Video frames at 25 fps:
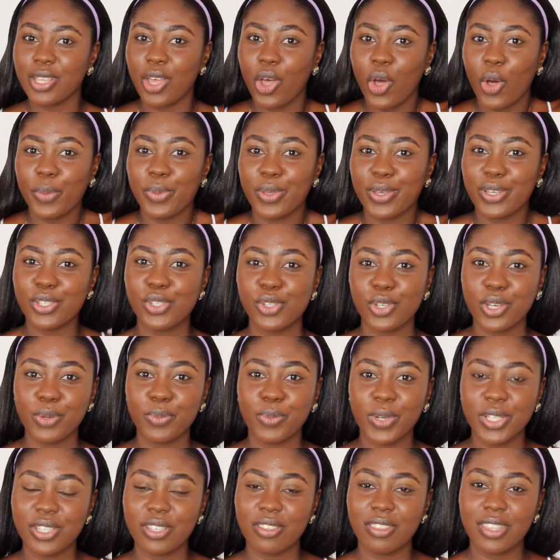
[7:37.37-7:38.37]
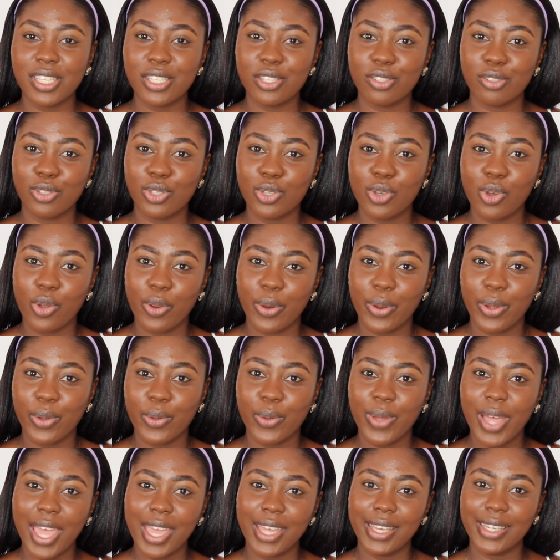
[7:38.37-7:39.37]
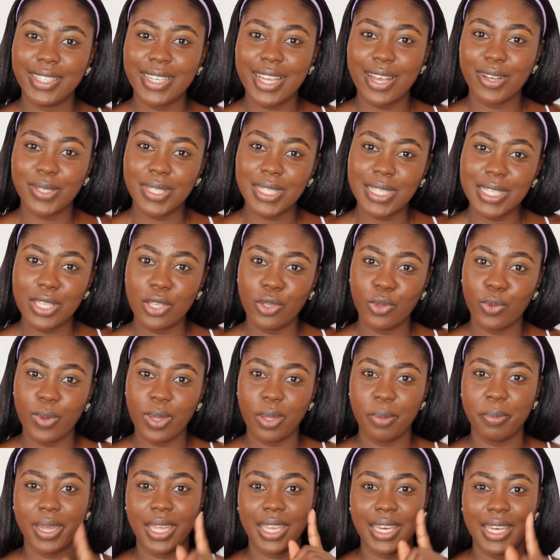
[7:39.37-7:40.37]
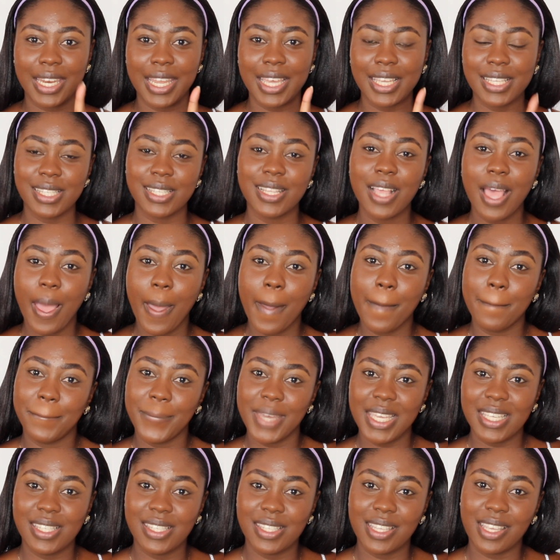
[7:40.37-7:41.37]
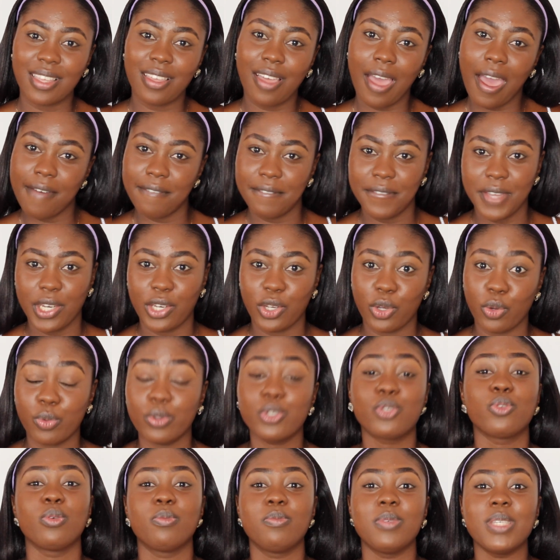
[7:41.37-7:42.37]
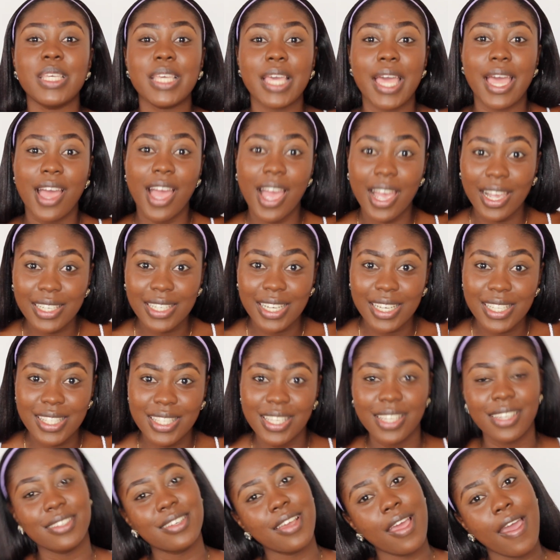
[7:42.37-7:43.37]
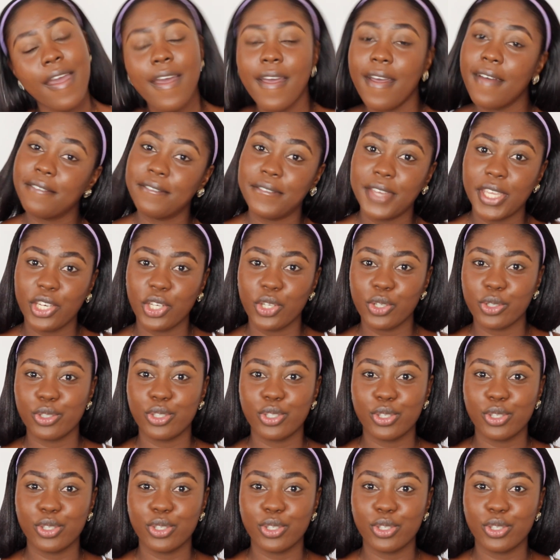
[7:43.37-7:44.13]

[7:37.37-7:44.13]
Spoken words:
Hope you enjoyed watching this tutorial, and I'll see you in my next basic video, which will be a highlighting video.